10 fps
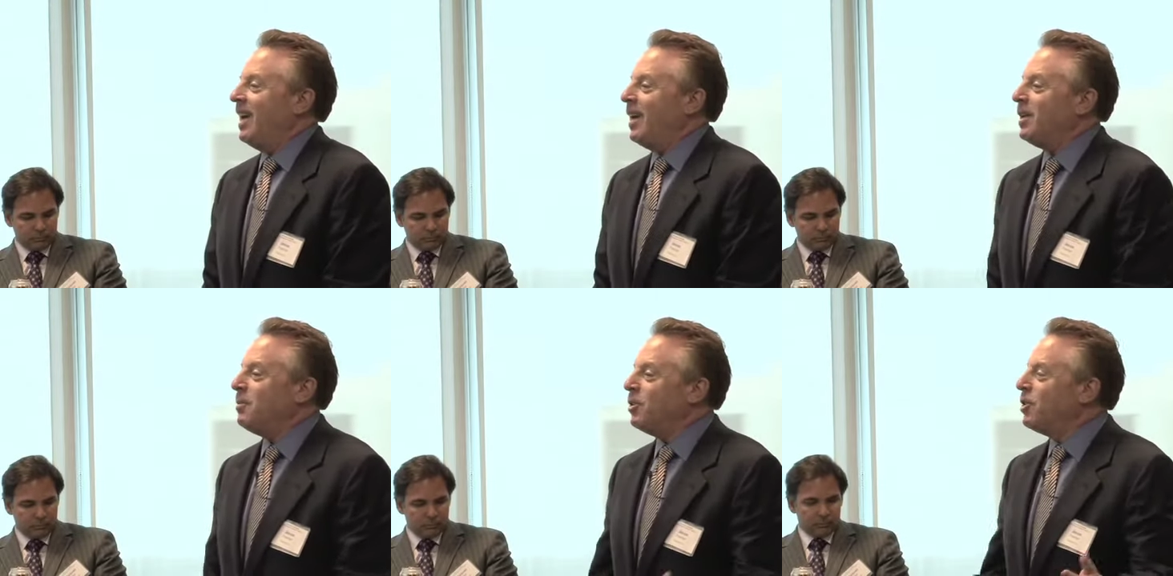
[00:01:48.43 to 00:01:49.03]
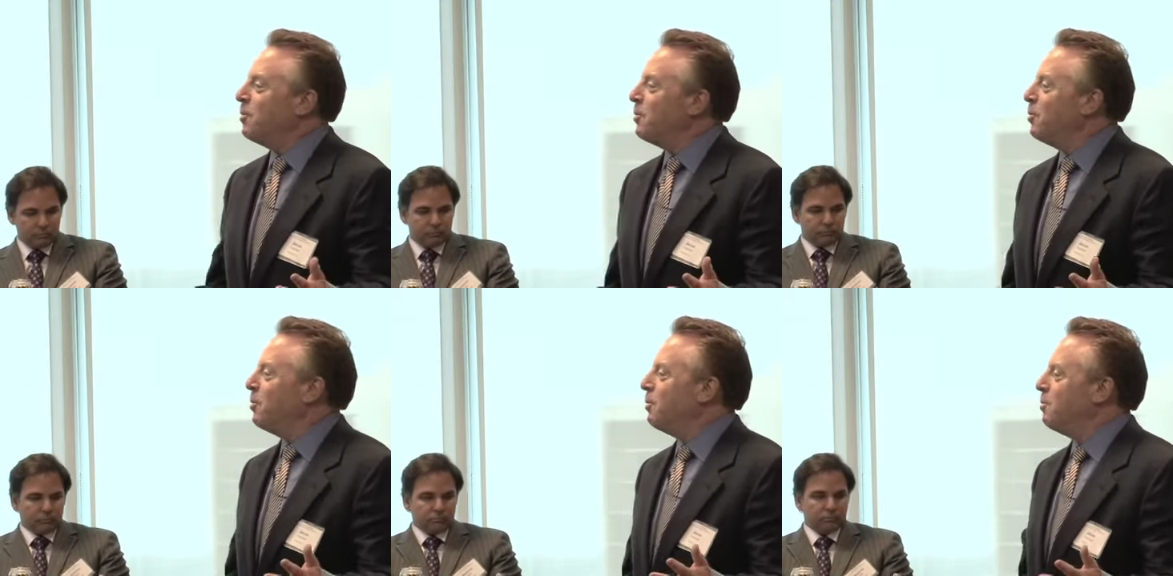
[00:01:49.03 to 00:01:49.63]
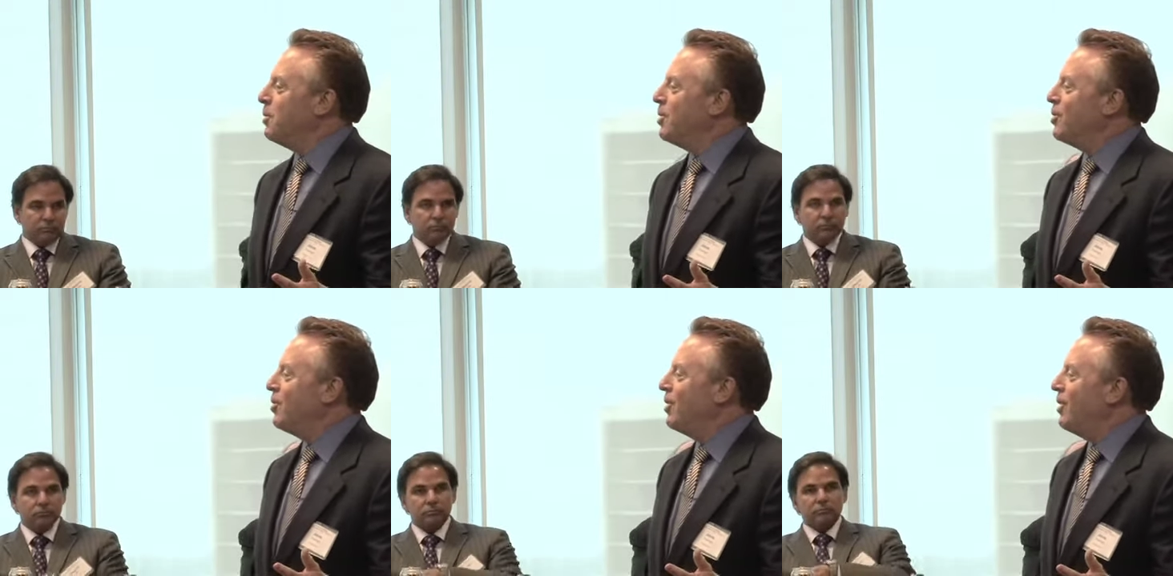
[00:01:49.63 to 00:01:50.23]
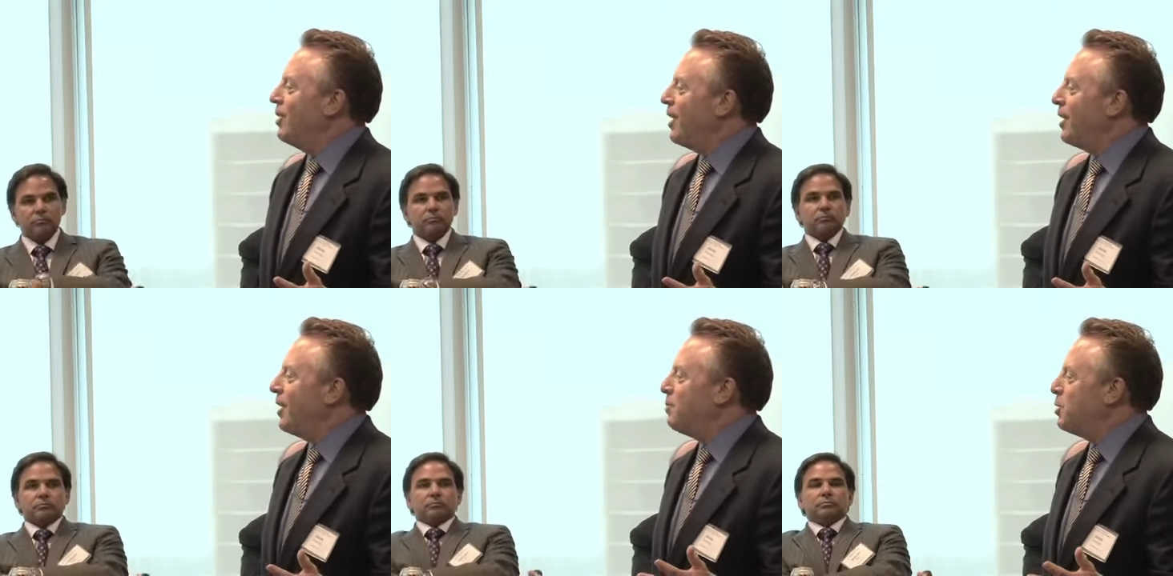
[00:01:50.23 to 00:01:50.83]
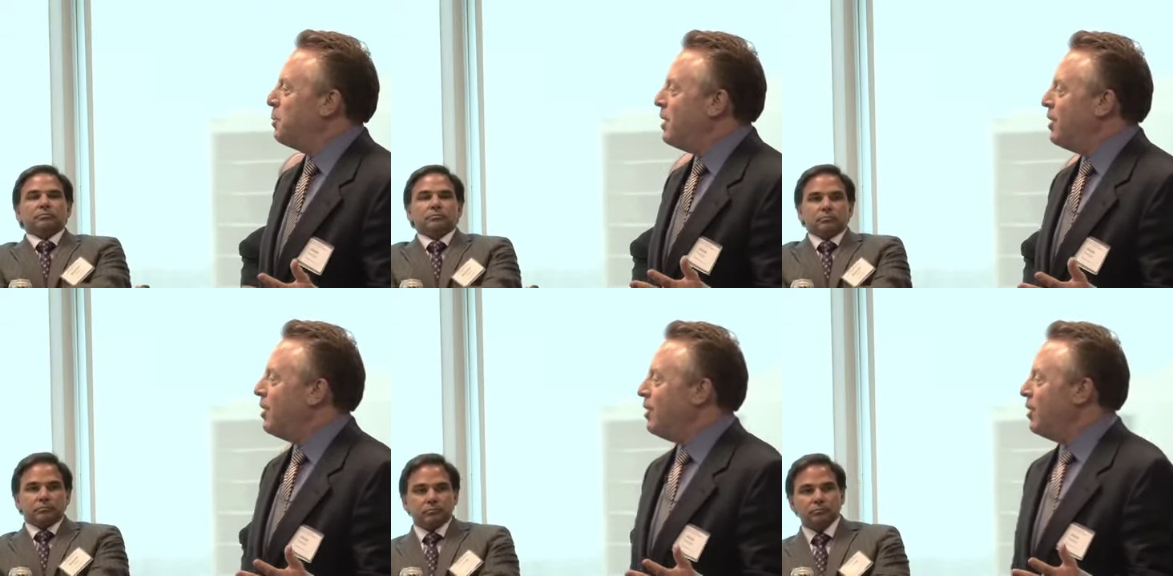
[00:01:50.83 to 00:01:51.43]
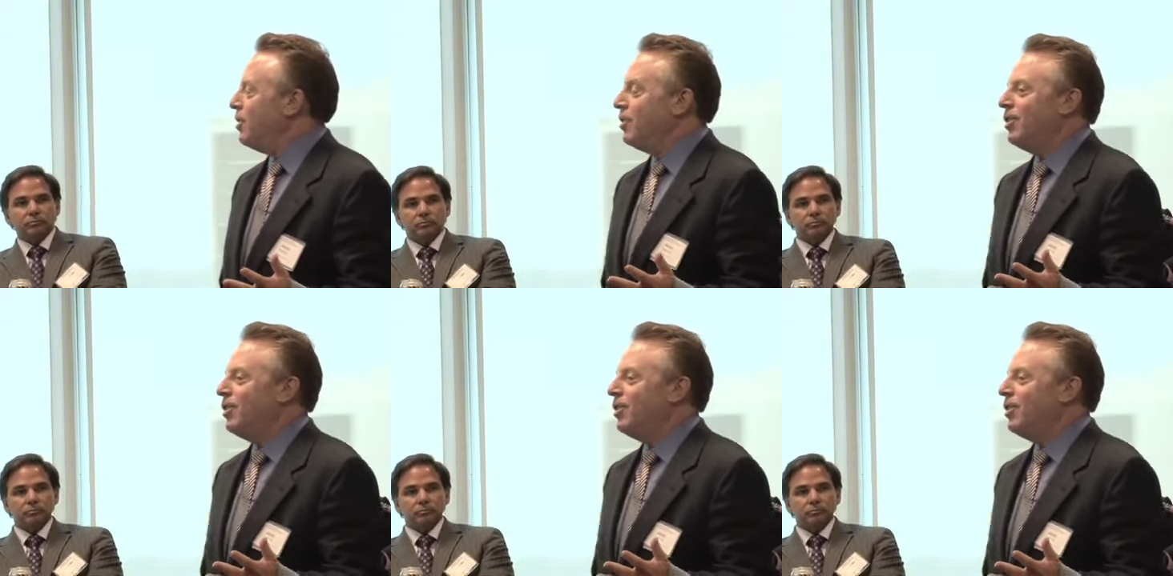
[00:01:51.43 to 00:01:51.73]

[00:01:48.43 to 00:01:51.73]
Speaker 1: And I'm in a typical position in that I'm speaking